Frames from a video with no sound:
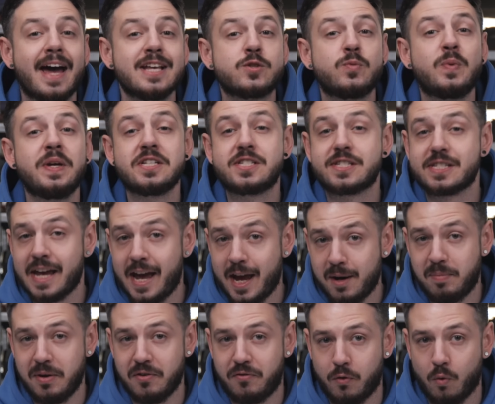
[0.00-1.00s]
As we
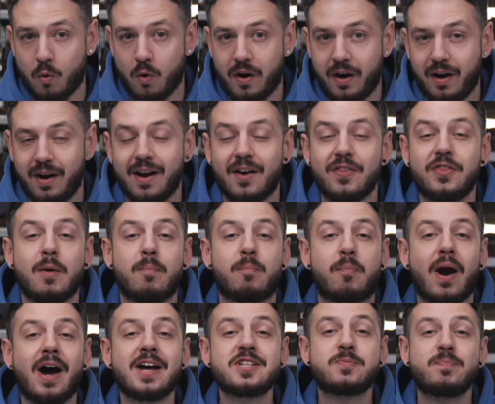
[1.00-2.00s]
said before, the
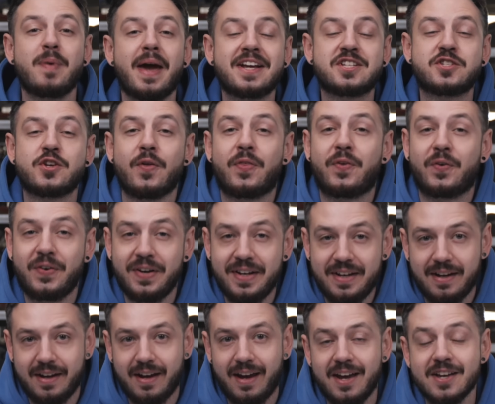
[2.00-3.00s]
Prospector
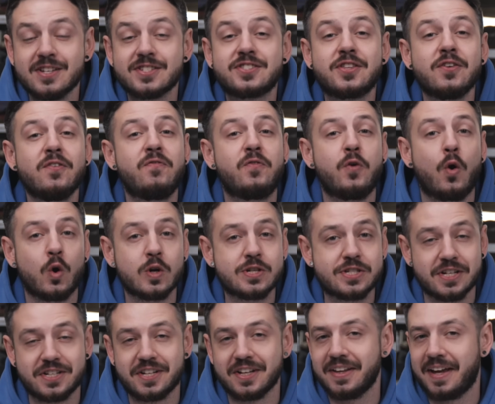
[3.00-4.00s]
3 is the
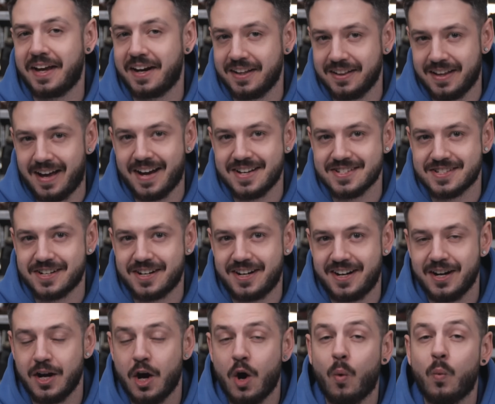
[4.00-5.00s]
versatile analyzer,
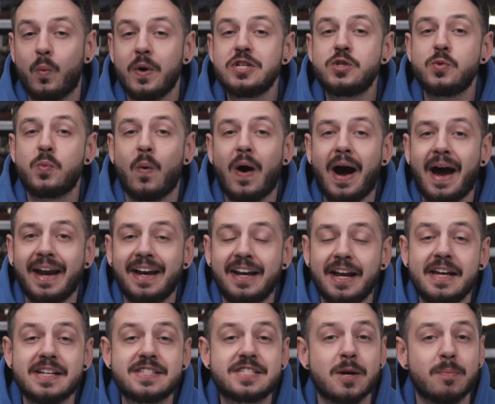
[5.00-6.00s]
which find
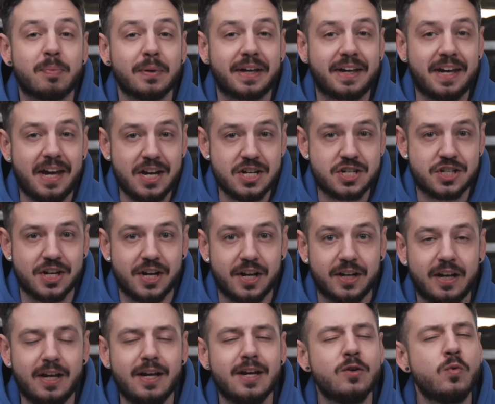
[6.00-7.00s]
its application
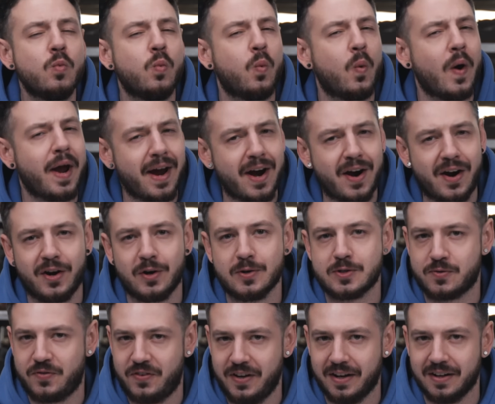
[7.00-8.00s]
in
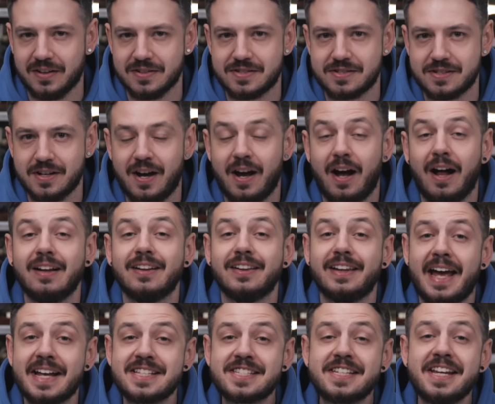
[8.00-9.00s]
various fields.
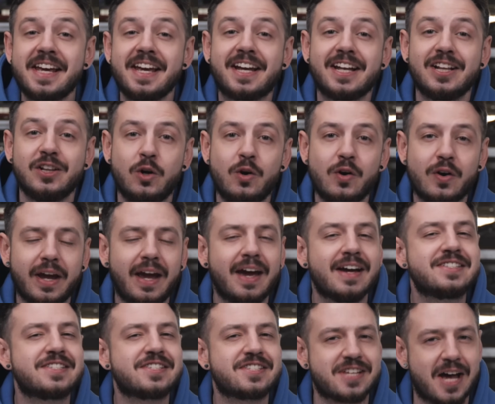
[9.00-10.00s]
Let's take a look
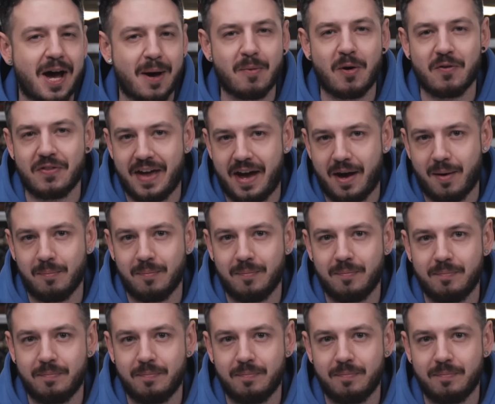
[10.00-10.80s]
at some of them.